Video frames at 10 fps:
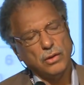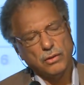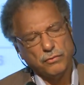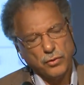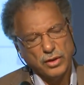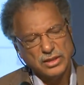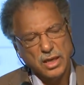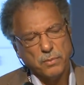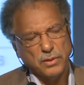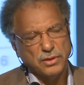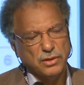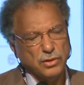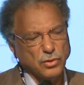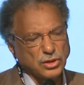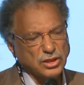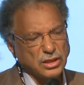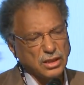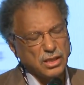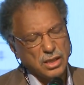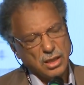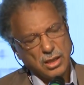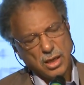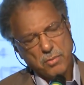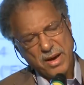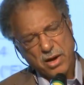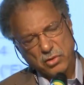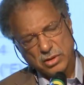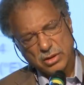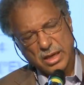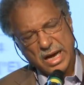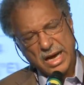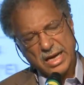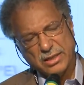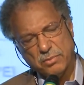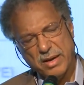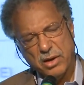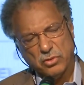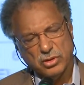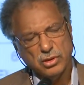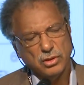For example, in the North Sea, at about